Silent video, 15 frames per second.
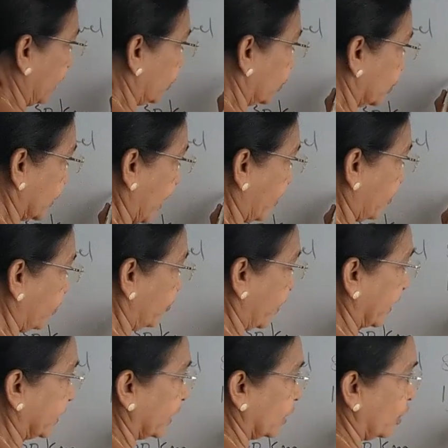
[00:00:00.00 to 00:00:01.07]
To travel
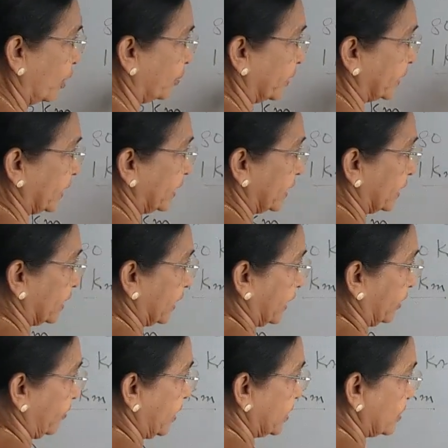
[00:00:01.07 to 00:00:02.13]
1 kilometer, it
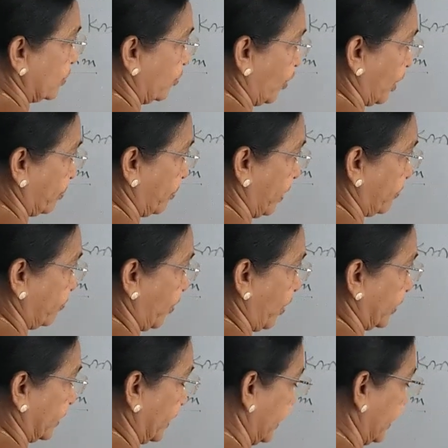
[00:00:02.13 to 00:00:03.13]
requires 1 by 40